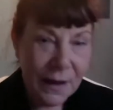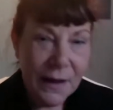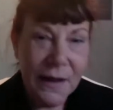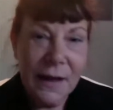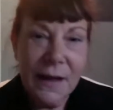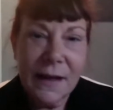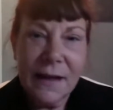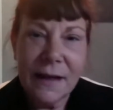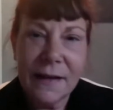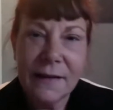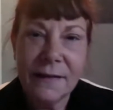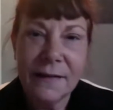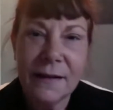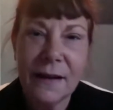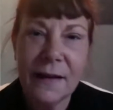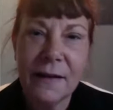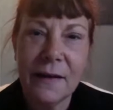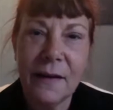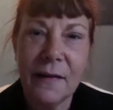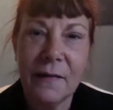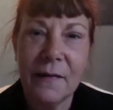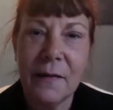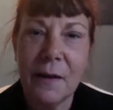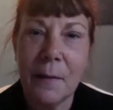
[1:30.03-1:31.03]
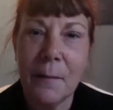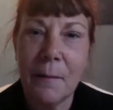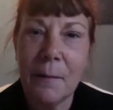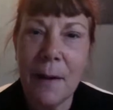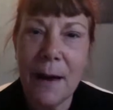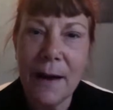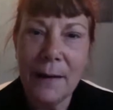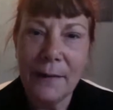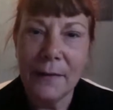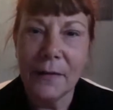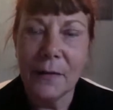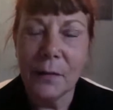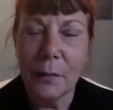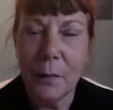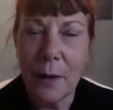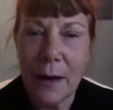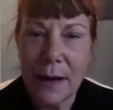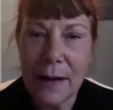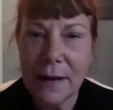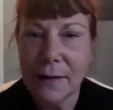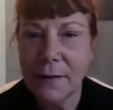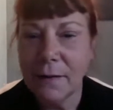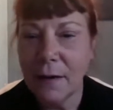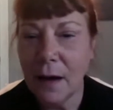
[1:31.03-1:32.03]
He said the best
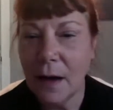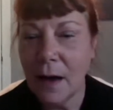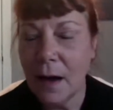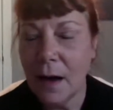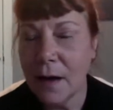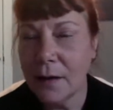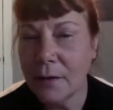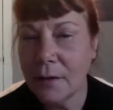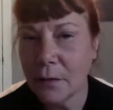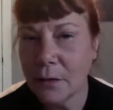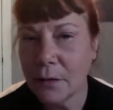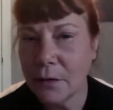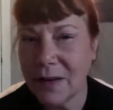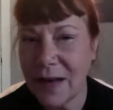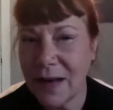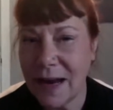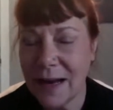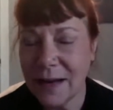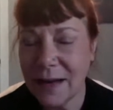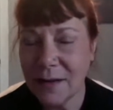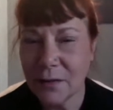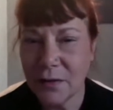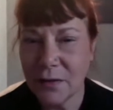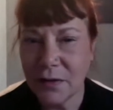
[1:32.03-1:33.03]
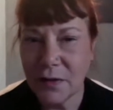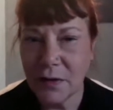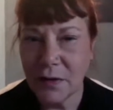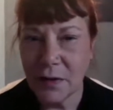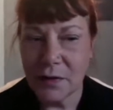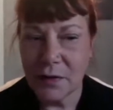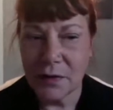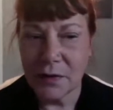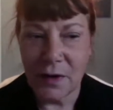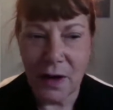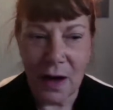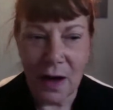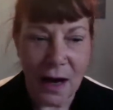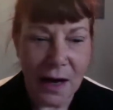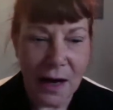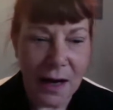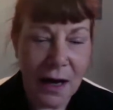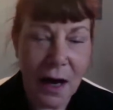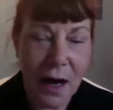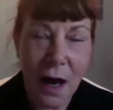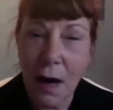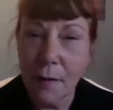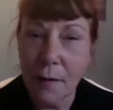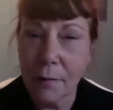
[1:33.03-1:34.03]
way to understand or start to
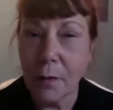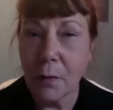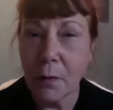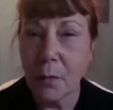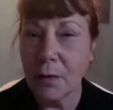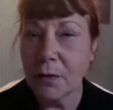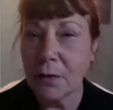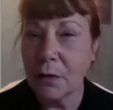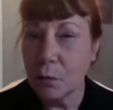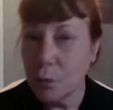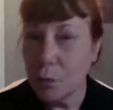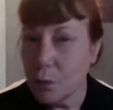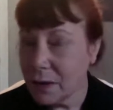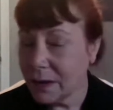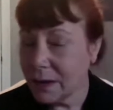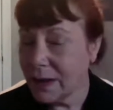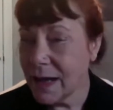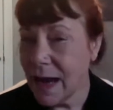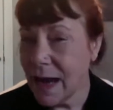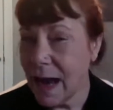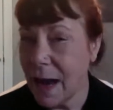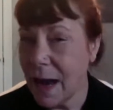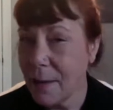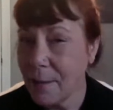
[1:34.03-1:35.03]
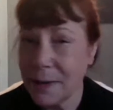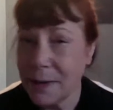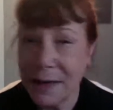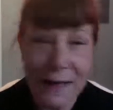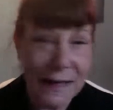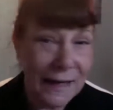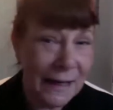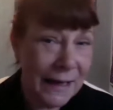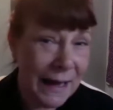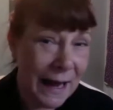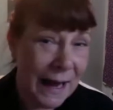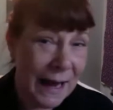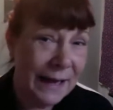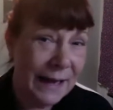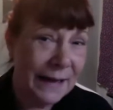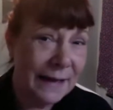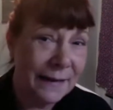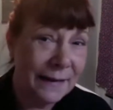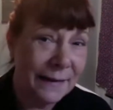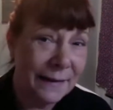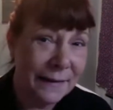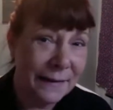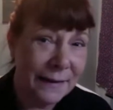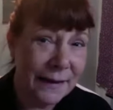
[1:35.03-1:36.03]
uncover what's really happening in any
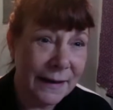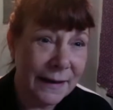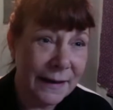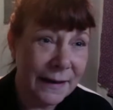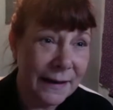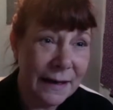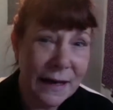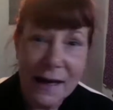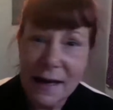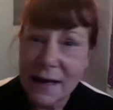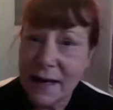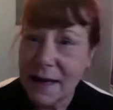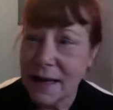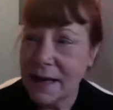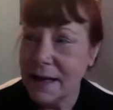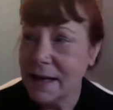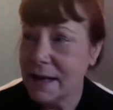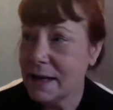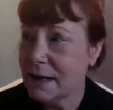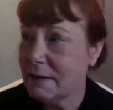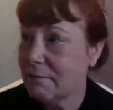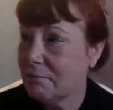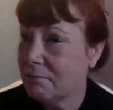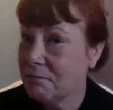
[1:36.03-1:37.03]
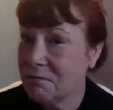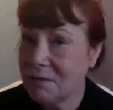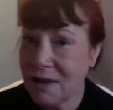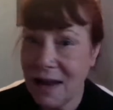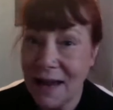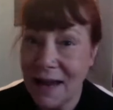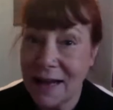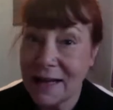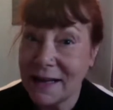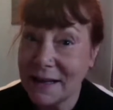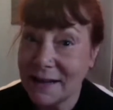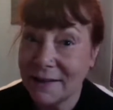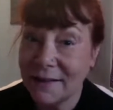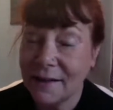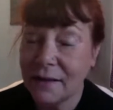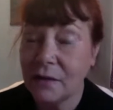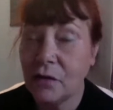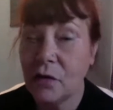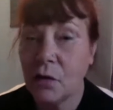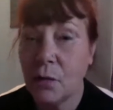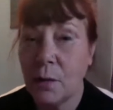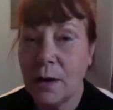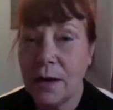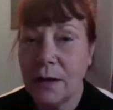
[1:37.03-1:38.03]
scene, in any
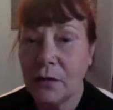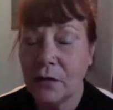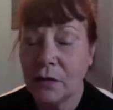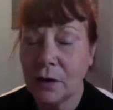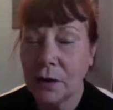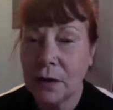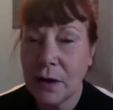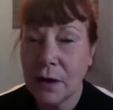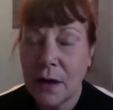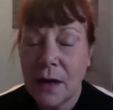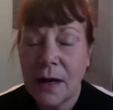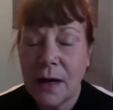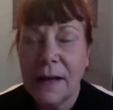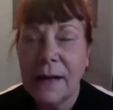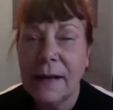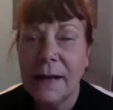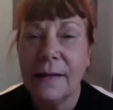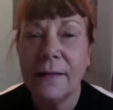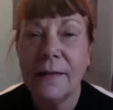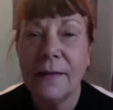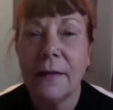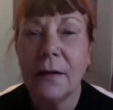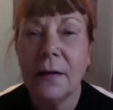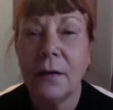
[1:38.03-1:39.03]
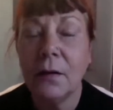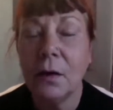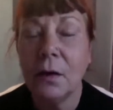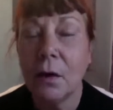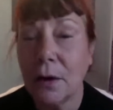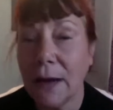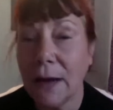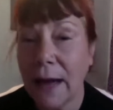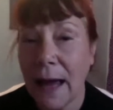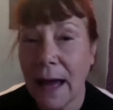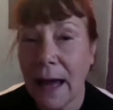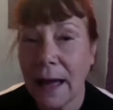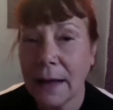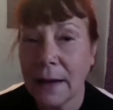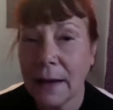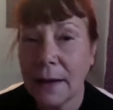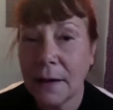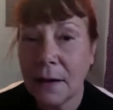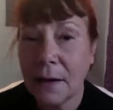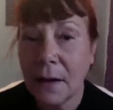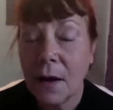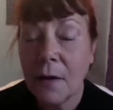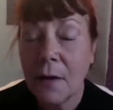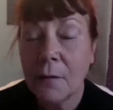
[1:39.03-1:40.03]
situation, is to look at
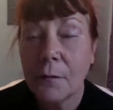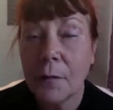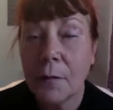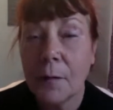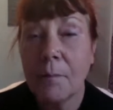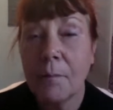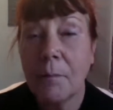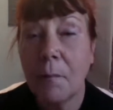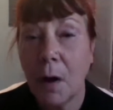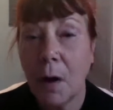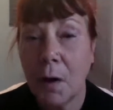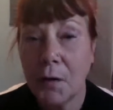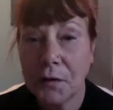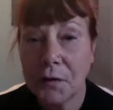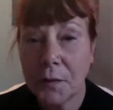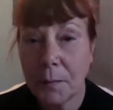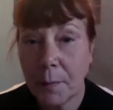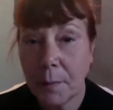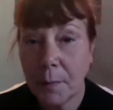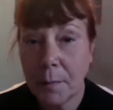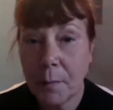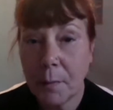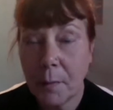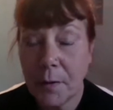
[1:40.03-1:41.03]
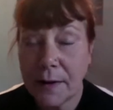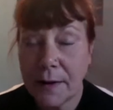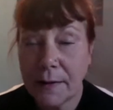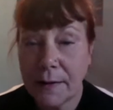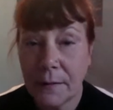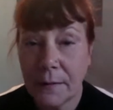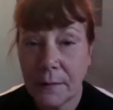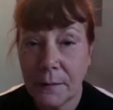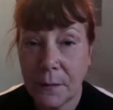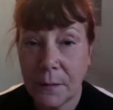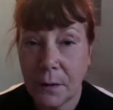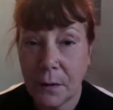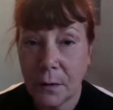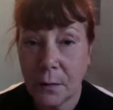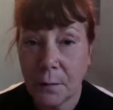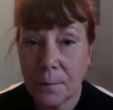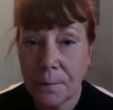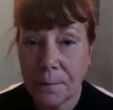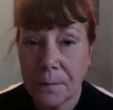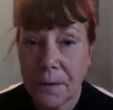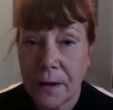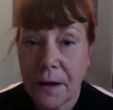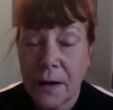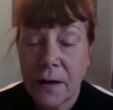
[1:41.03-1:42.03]
it from multiple points of view.
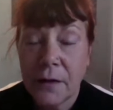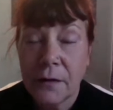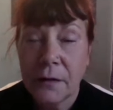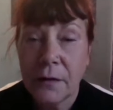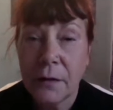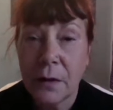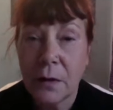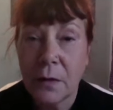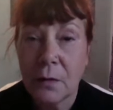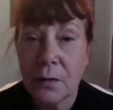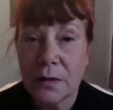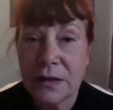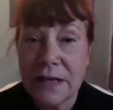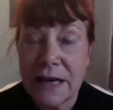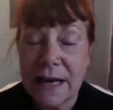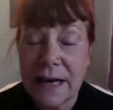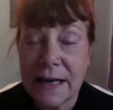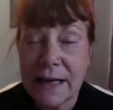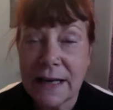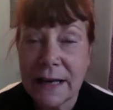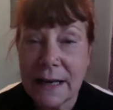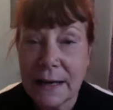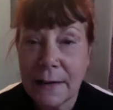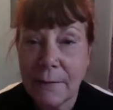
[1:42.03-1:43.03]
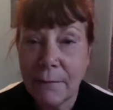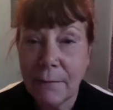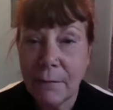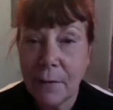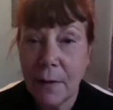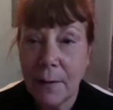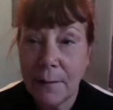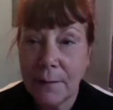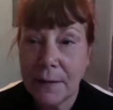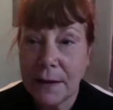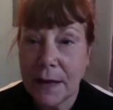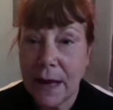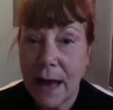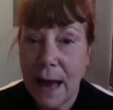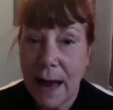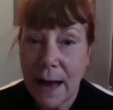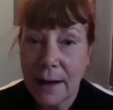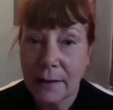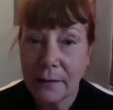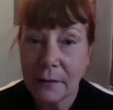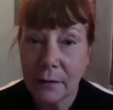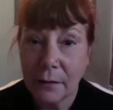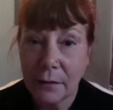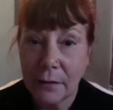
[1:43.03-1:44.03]
So taking from the
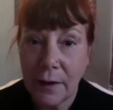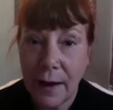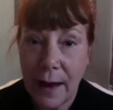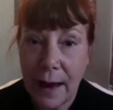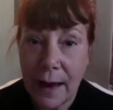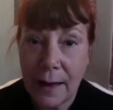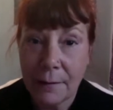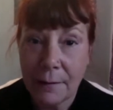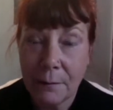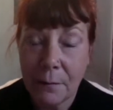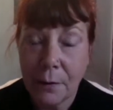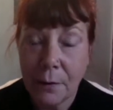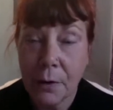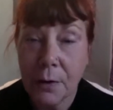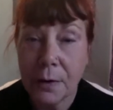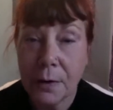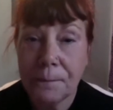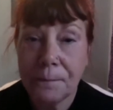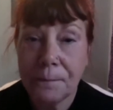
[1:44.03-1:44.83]
Actor's Handbook,